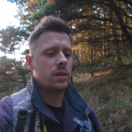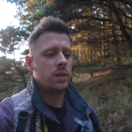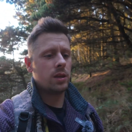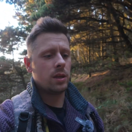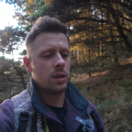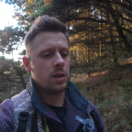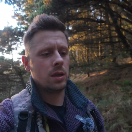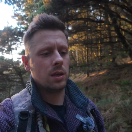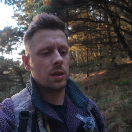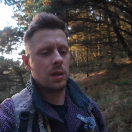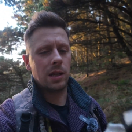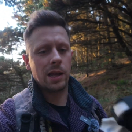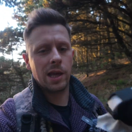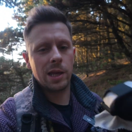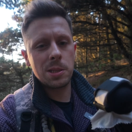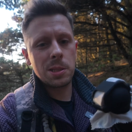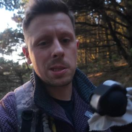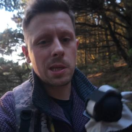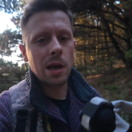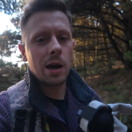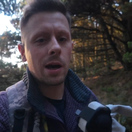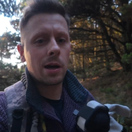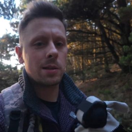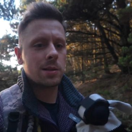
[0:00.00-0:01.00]

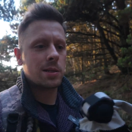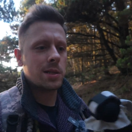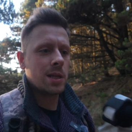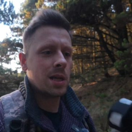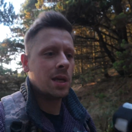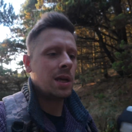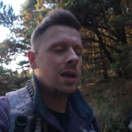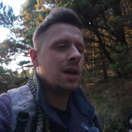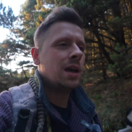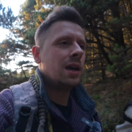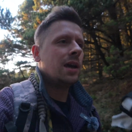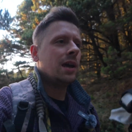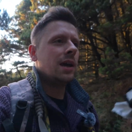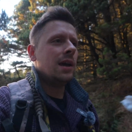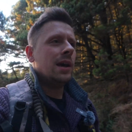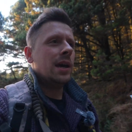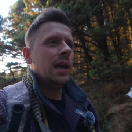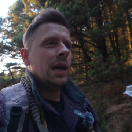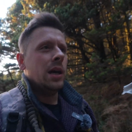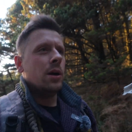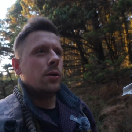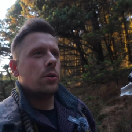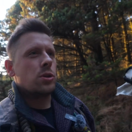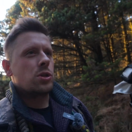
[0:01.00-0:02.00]
lens guards,
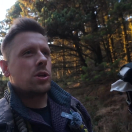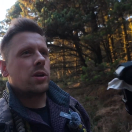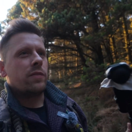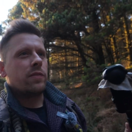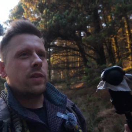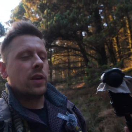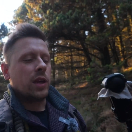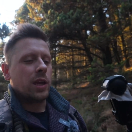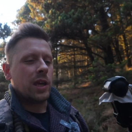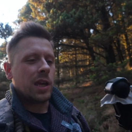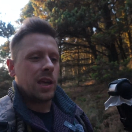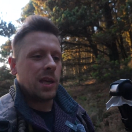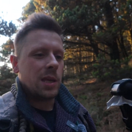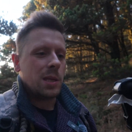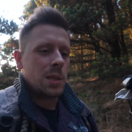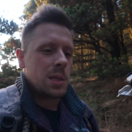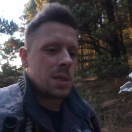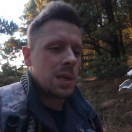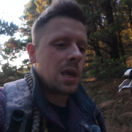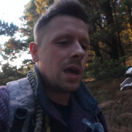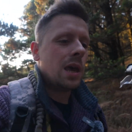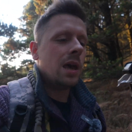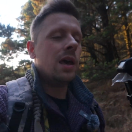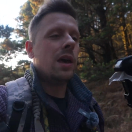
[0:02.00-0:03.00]
which I think
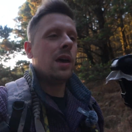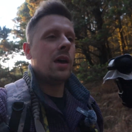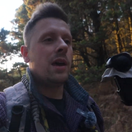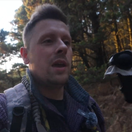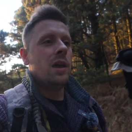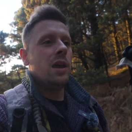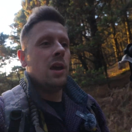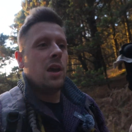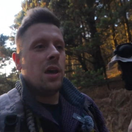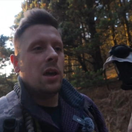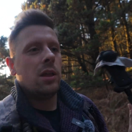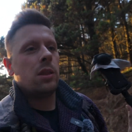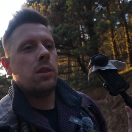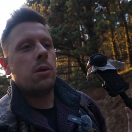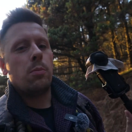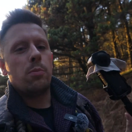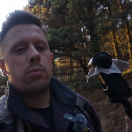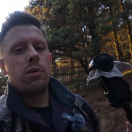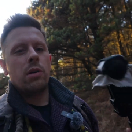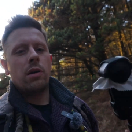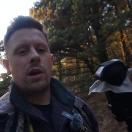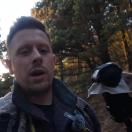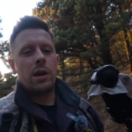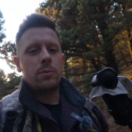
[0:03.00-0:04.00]
is the
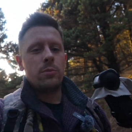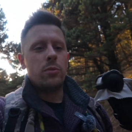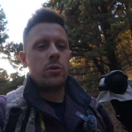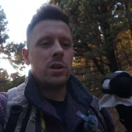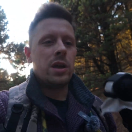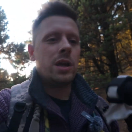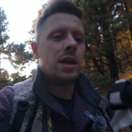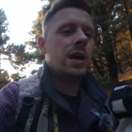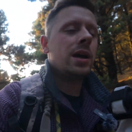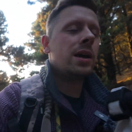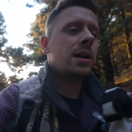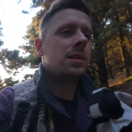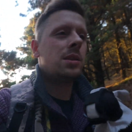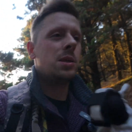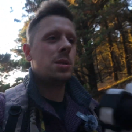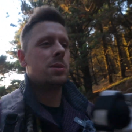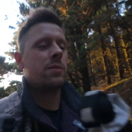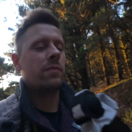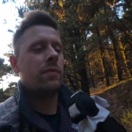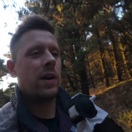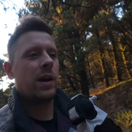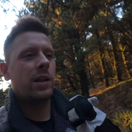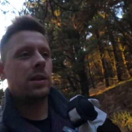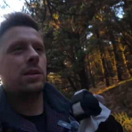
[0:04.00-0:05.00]
primary
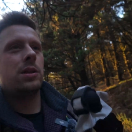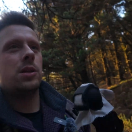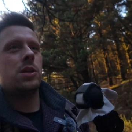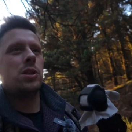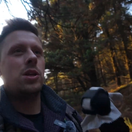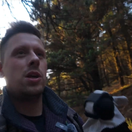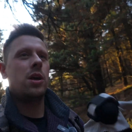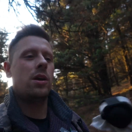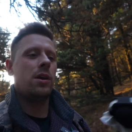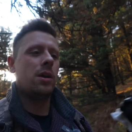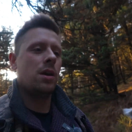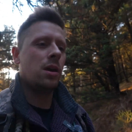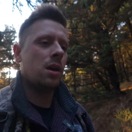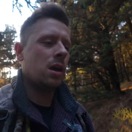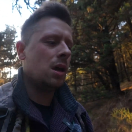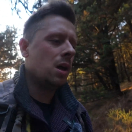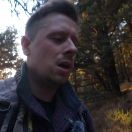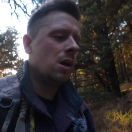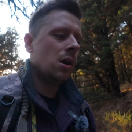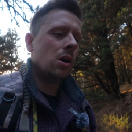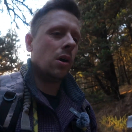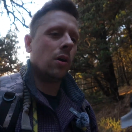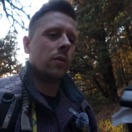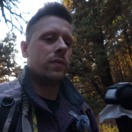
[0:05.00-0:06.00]
disadvantage
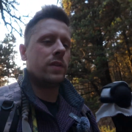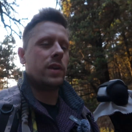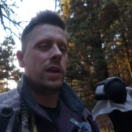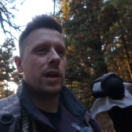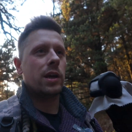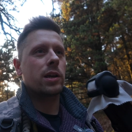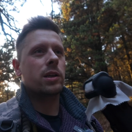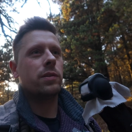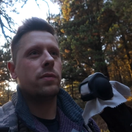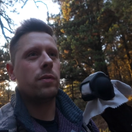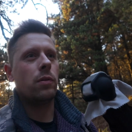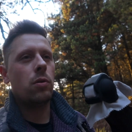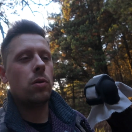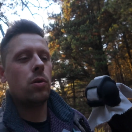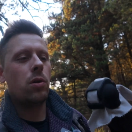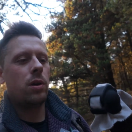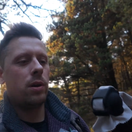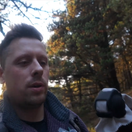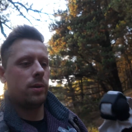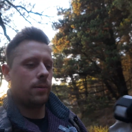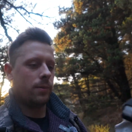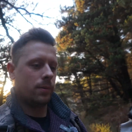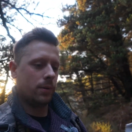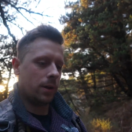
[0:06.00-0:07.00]
of the
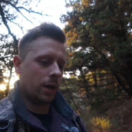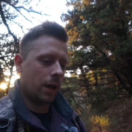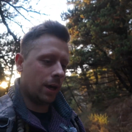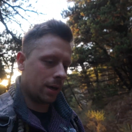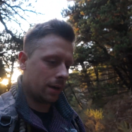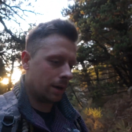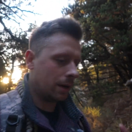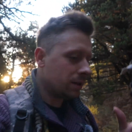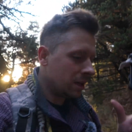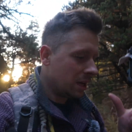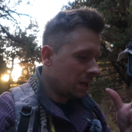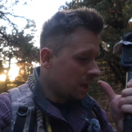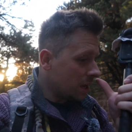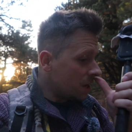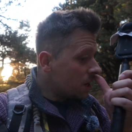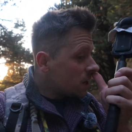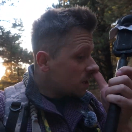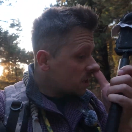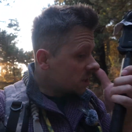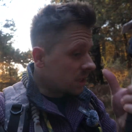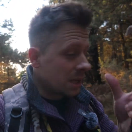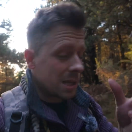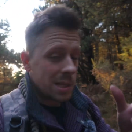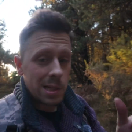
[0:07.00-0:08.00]
X4. It
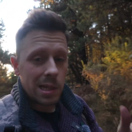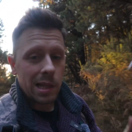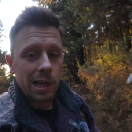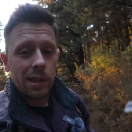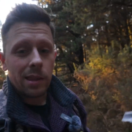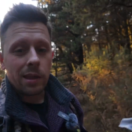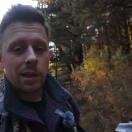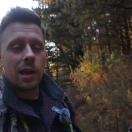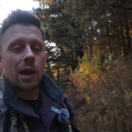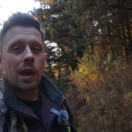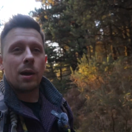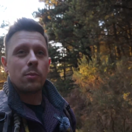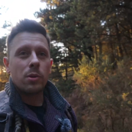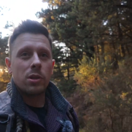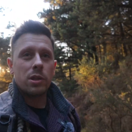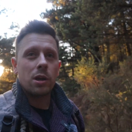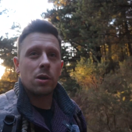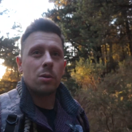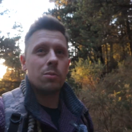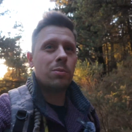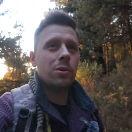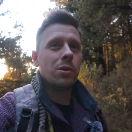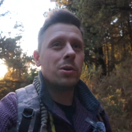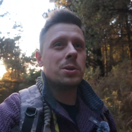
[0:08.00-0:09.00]
does let the camera
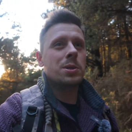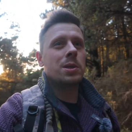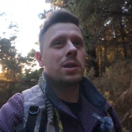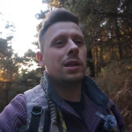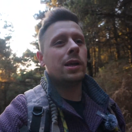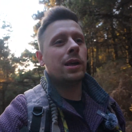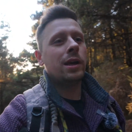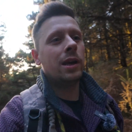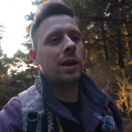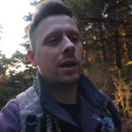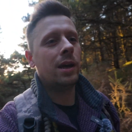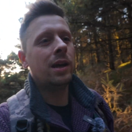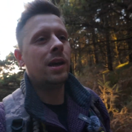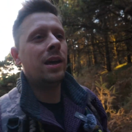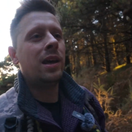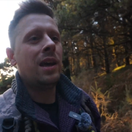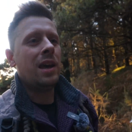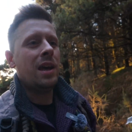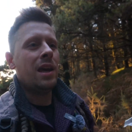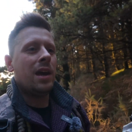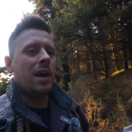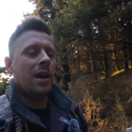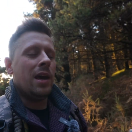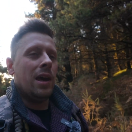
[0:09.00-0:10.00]
down personally.
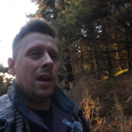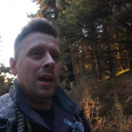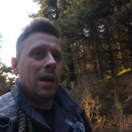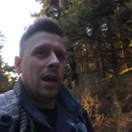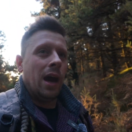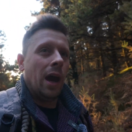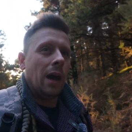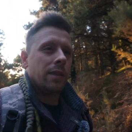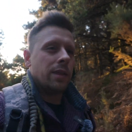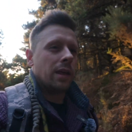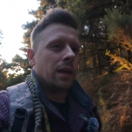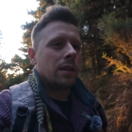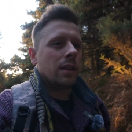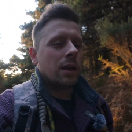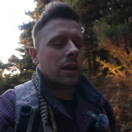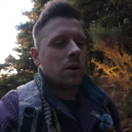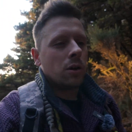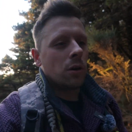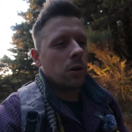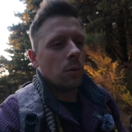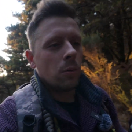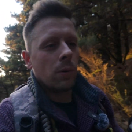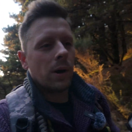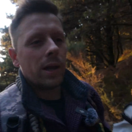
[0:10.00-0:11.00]
I think they
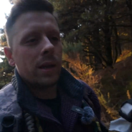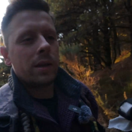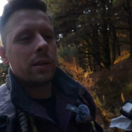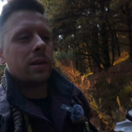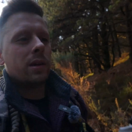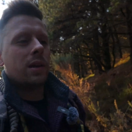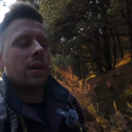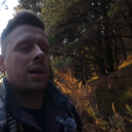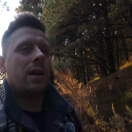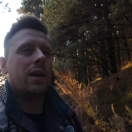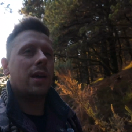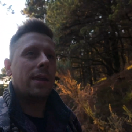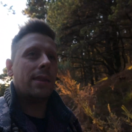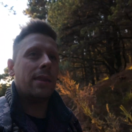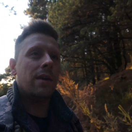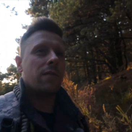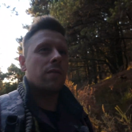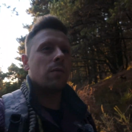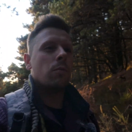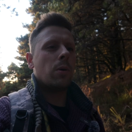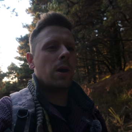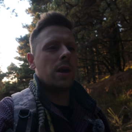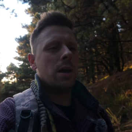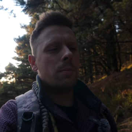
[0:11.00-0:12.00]
could have went a
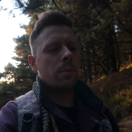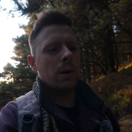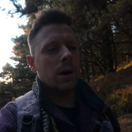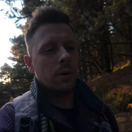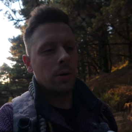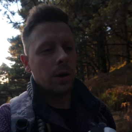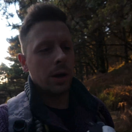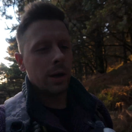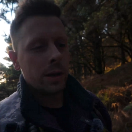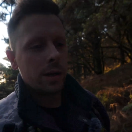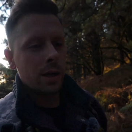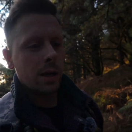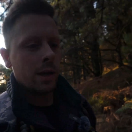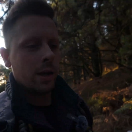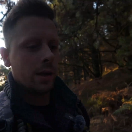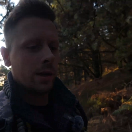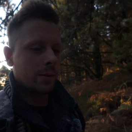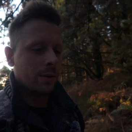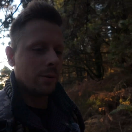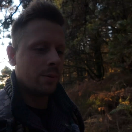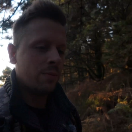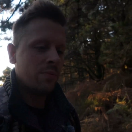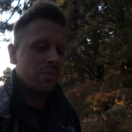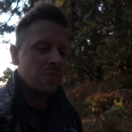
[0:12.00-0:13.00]
different way about it.
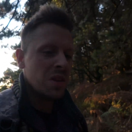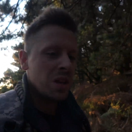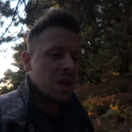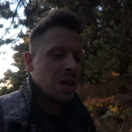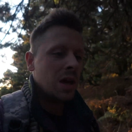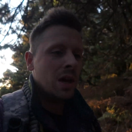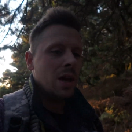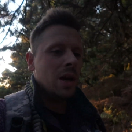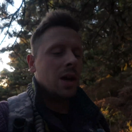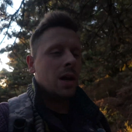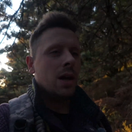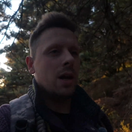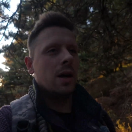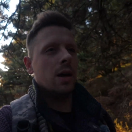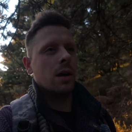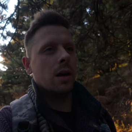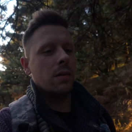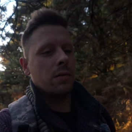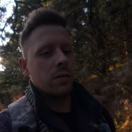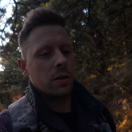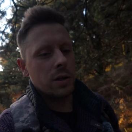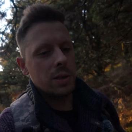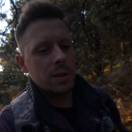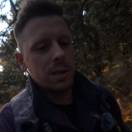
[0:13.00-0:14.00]

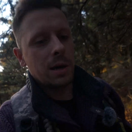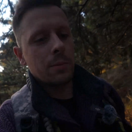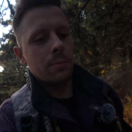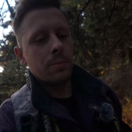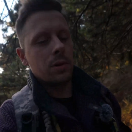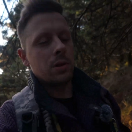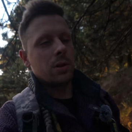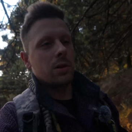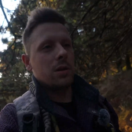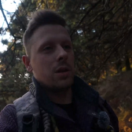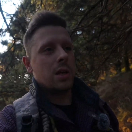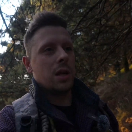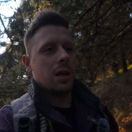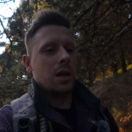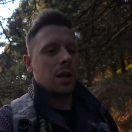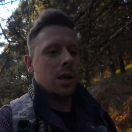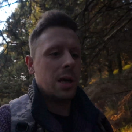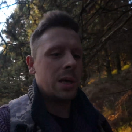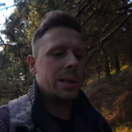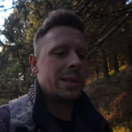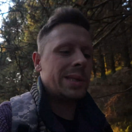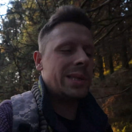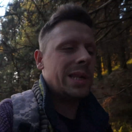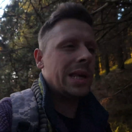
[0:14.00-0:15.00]
For example, the
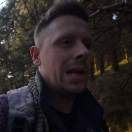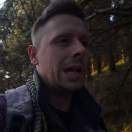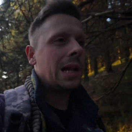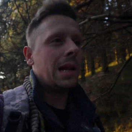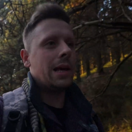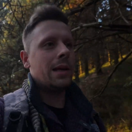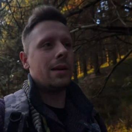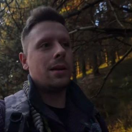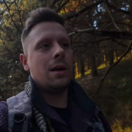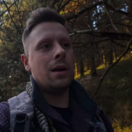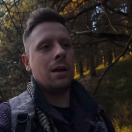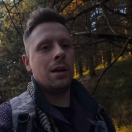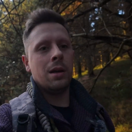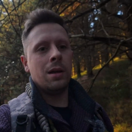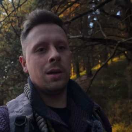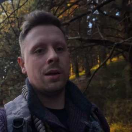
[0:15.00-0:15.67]
sealing